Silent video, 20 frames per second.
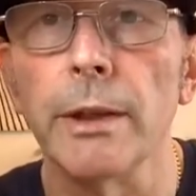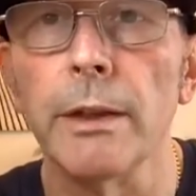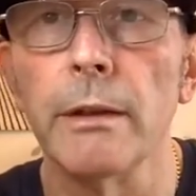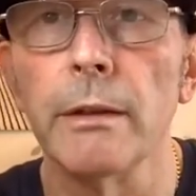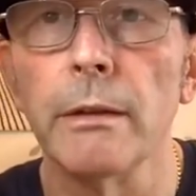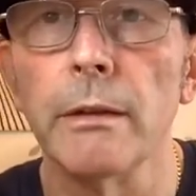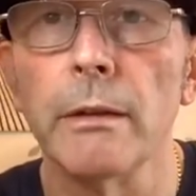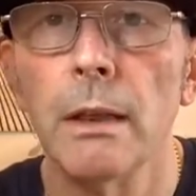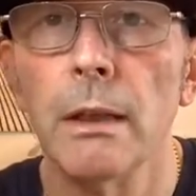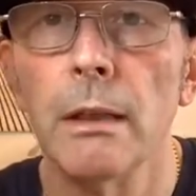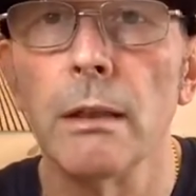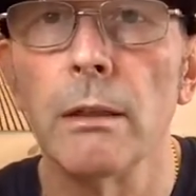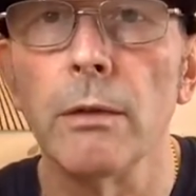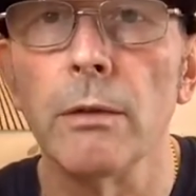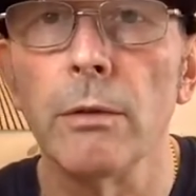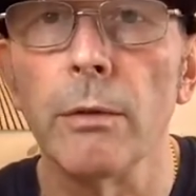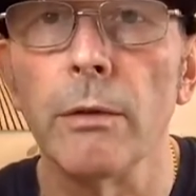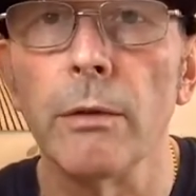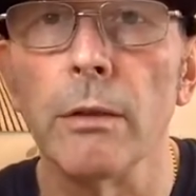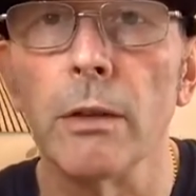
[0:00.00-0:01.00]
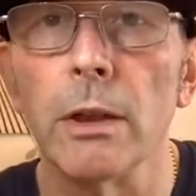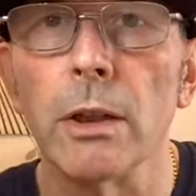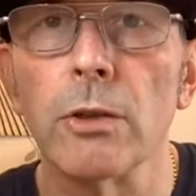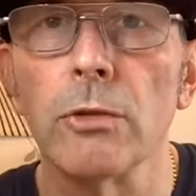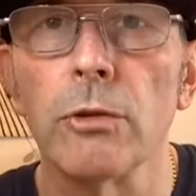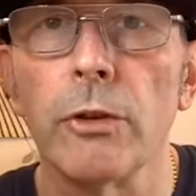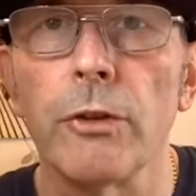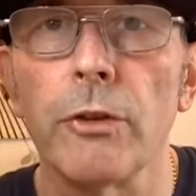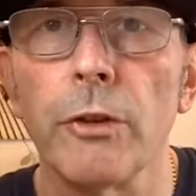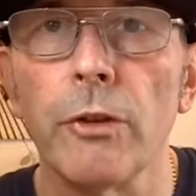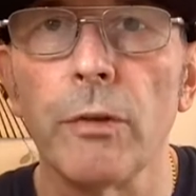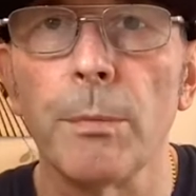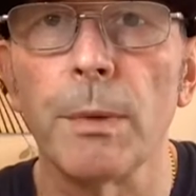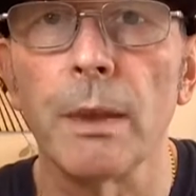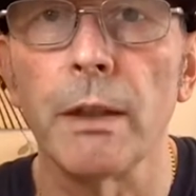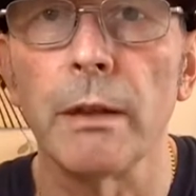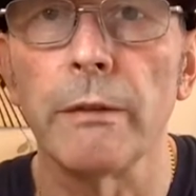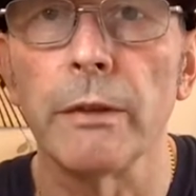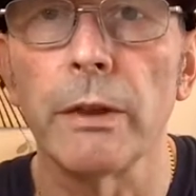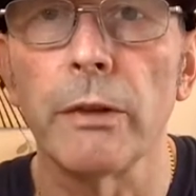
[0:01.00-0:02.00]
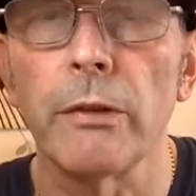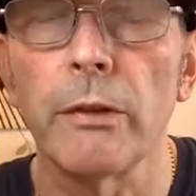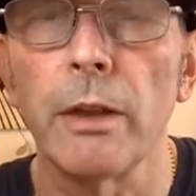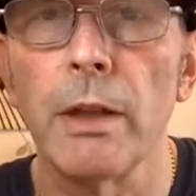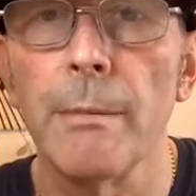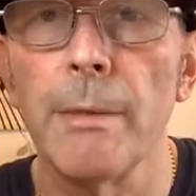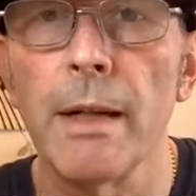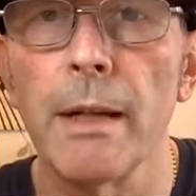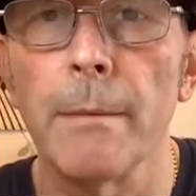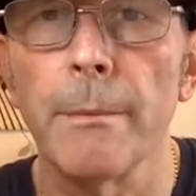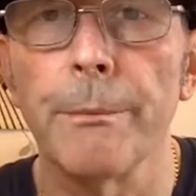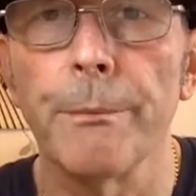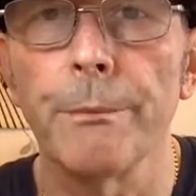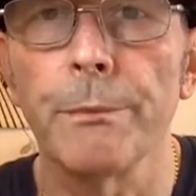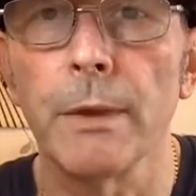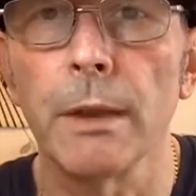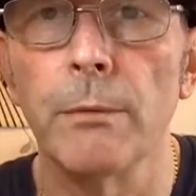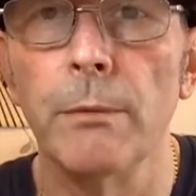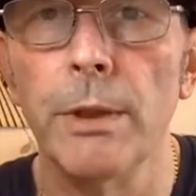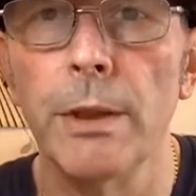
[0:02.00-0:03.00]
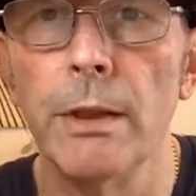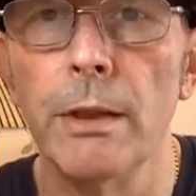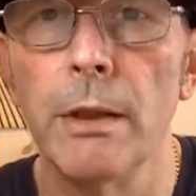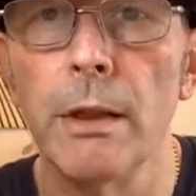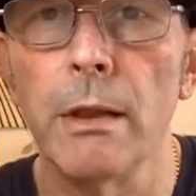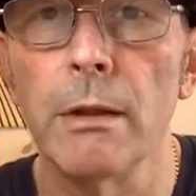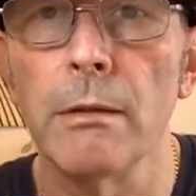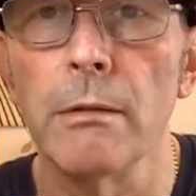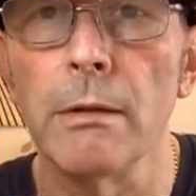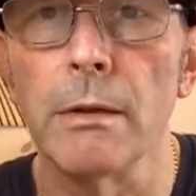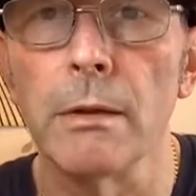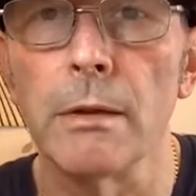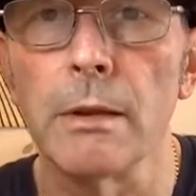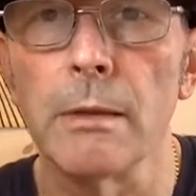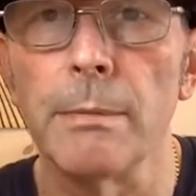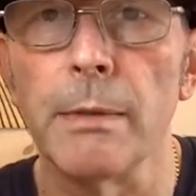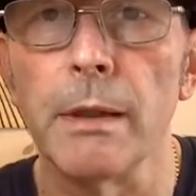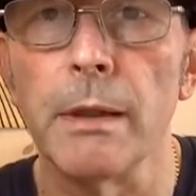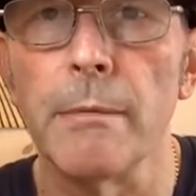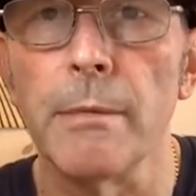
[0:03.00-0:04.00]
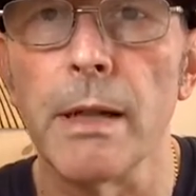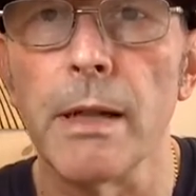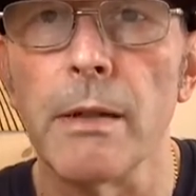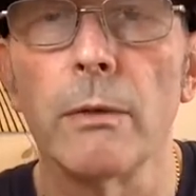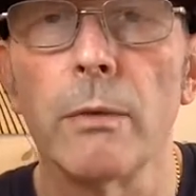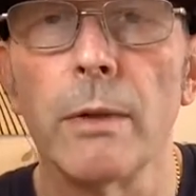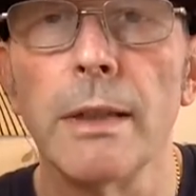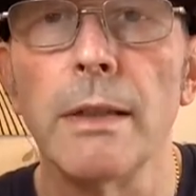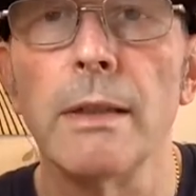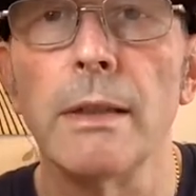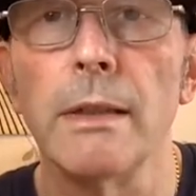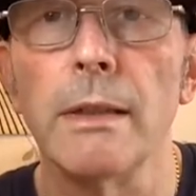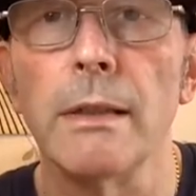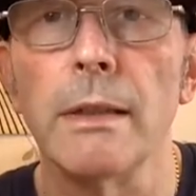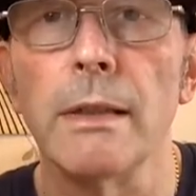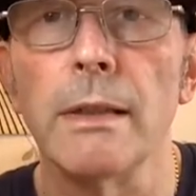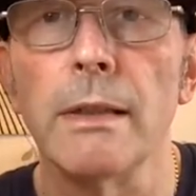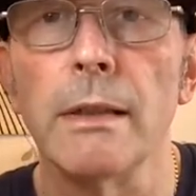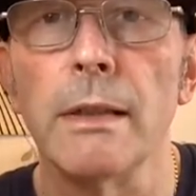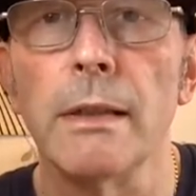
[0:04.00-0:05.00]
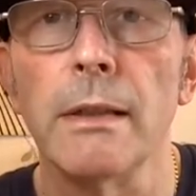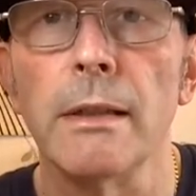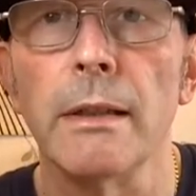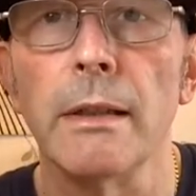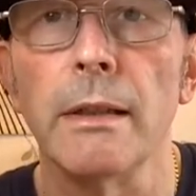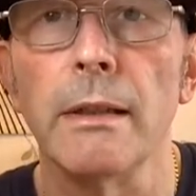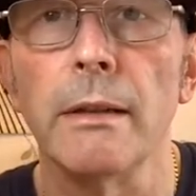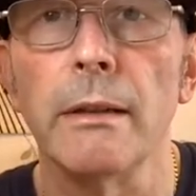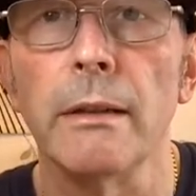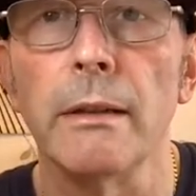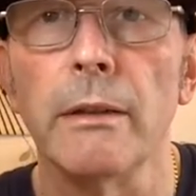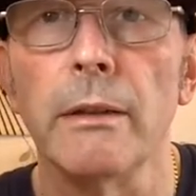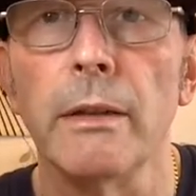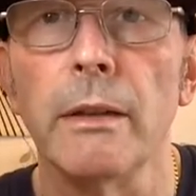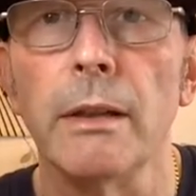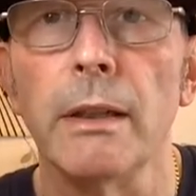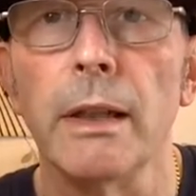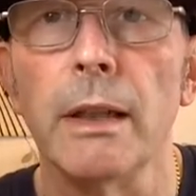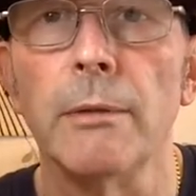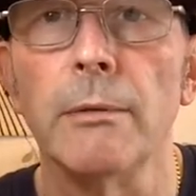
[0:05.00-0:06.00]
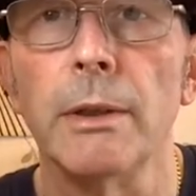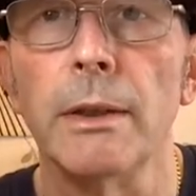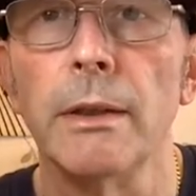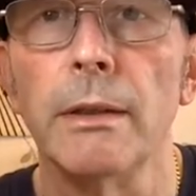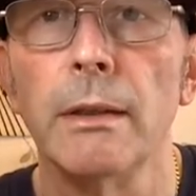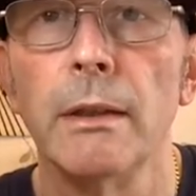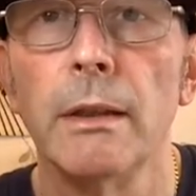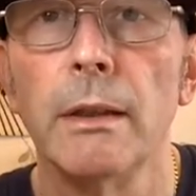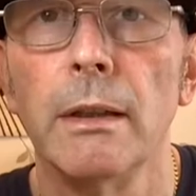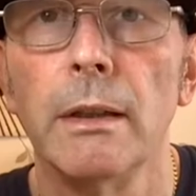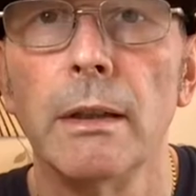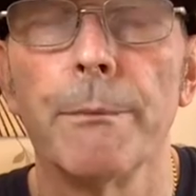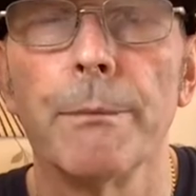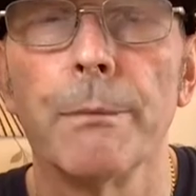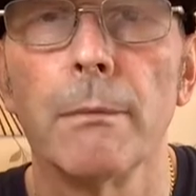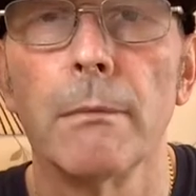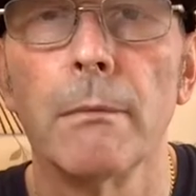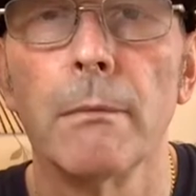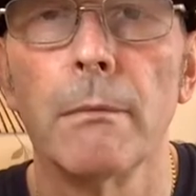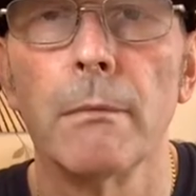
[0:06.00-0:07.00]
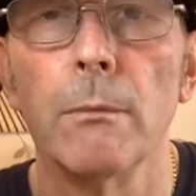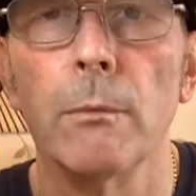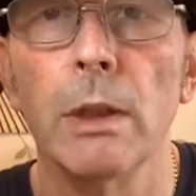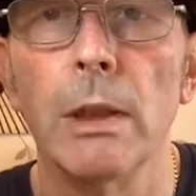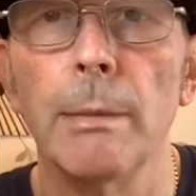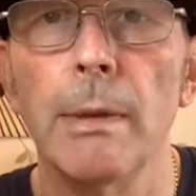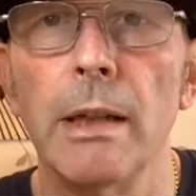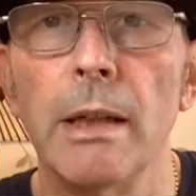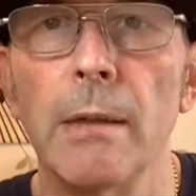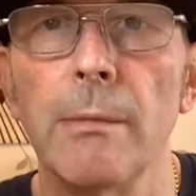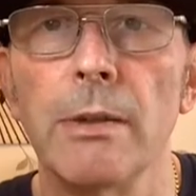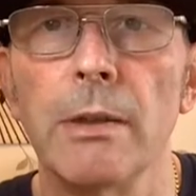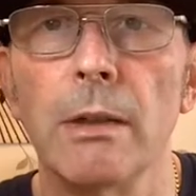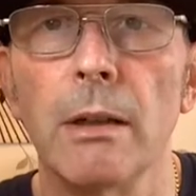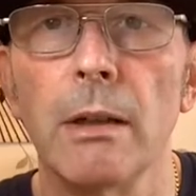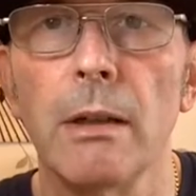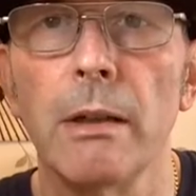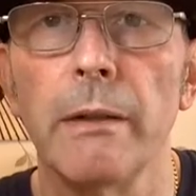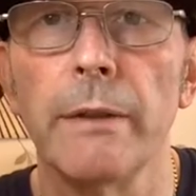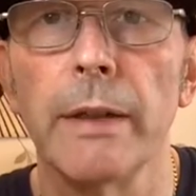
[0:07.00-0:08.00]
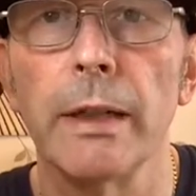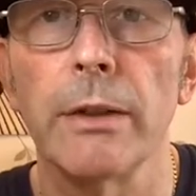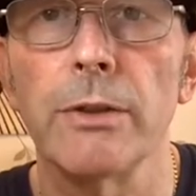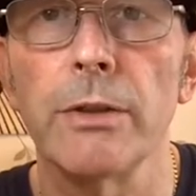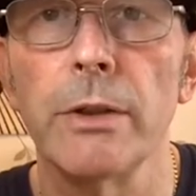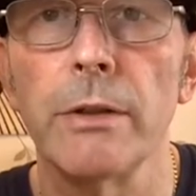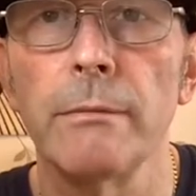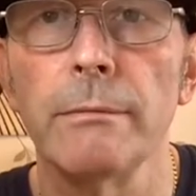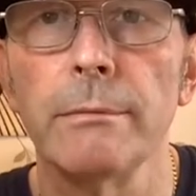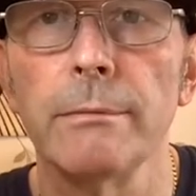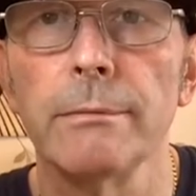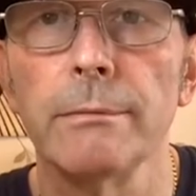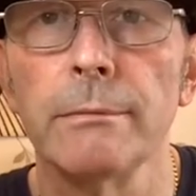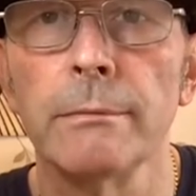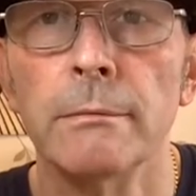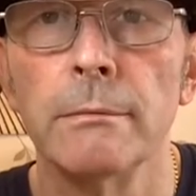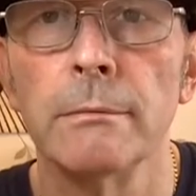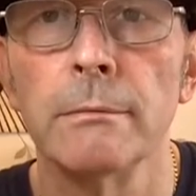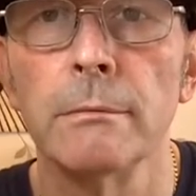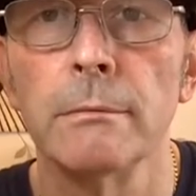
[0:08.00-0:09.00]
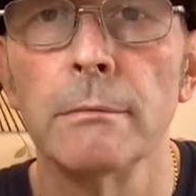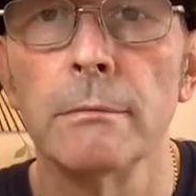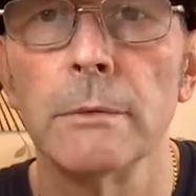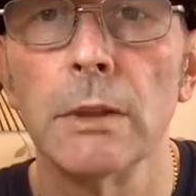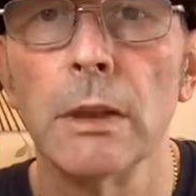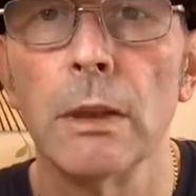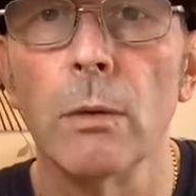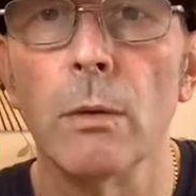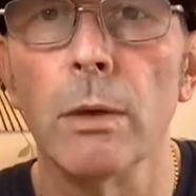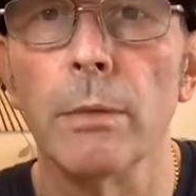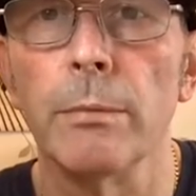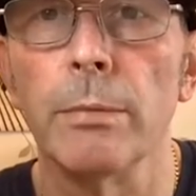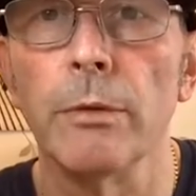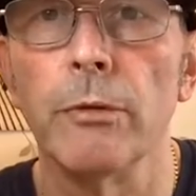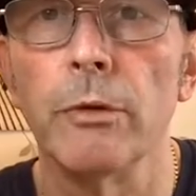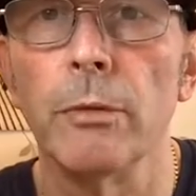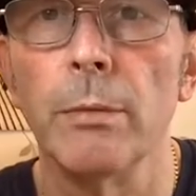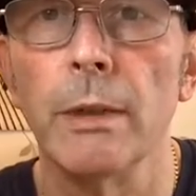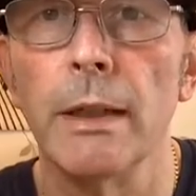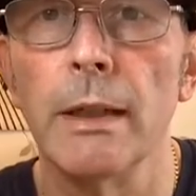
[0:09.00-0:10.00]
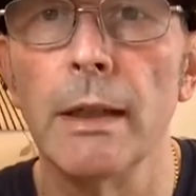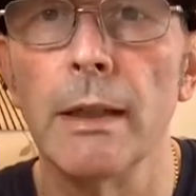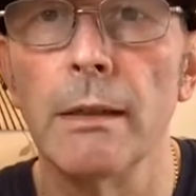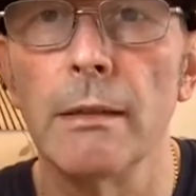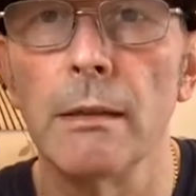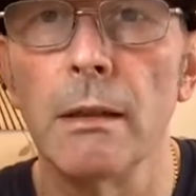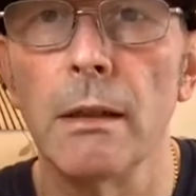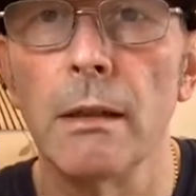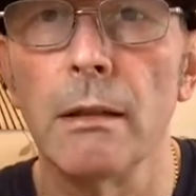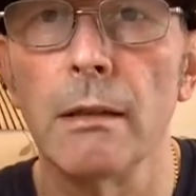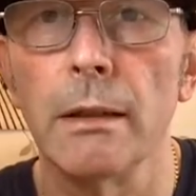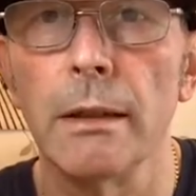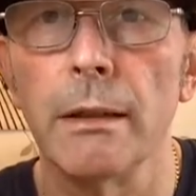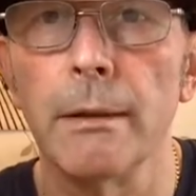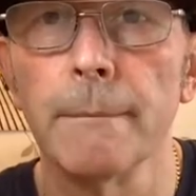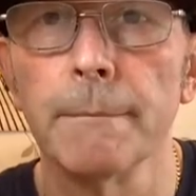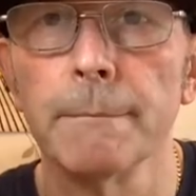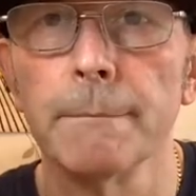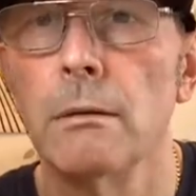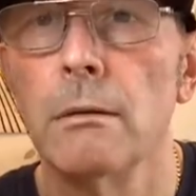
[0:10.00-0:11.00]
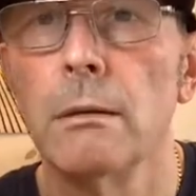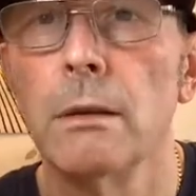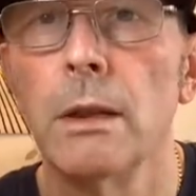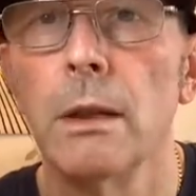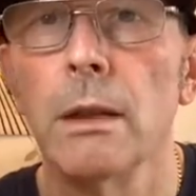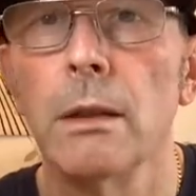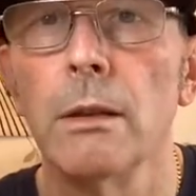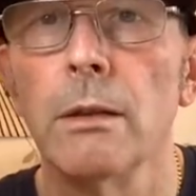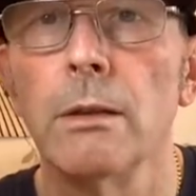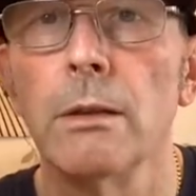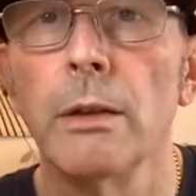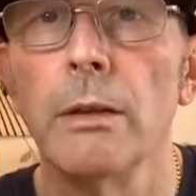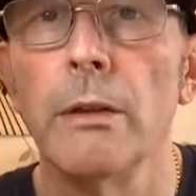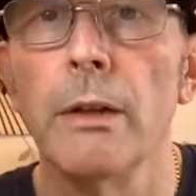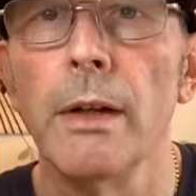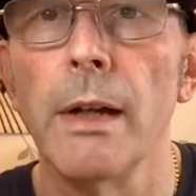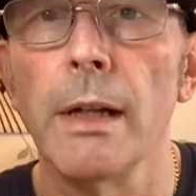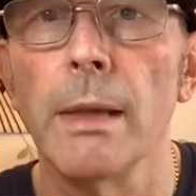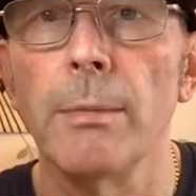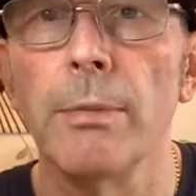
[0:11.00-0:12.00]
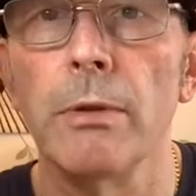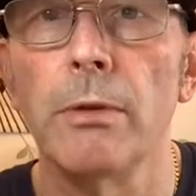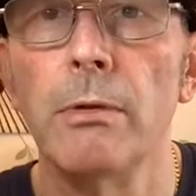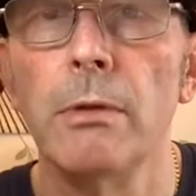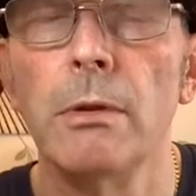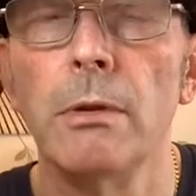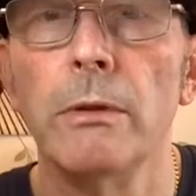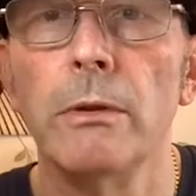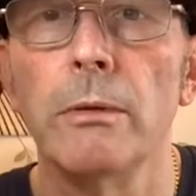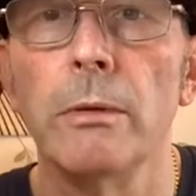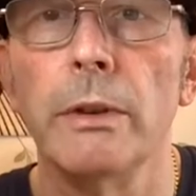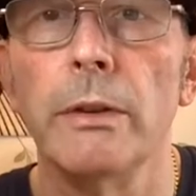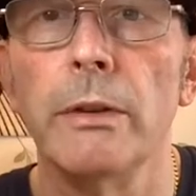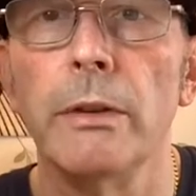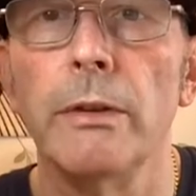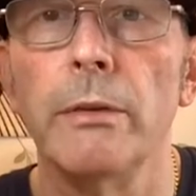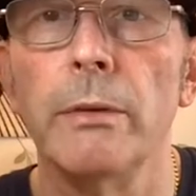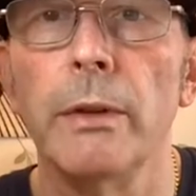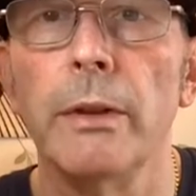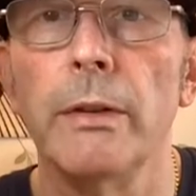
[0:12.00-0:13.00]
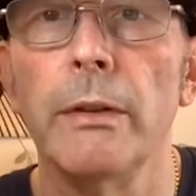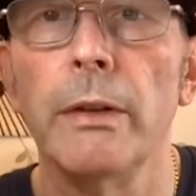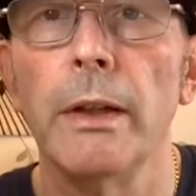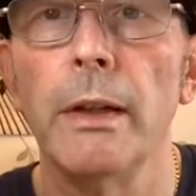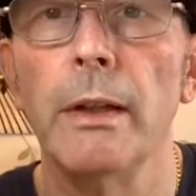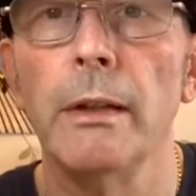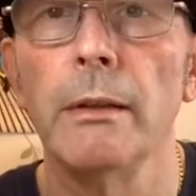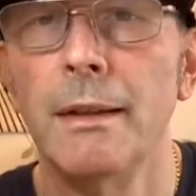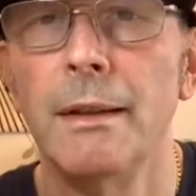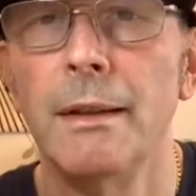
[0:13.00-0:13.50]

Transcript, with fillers: Of course, we've got Across the Spider Verse coming up. We know Spider-Man 2099 is in that one. Will he be coming to live action? Quite possibly down the line. Got this in April 2020.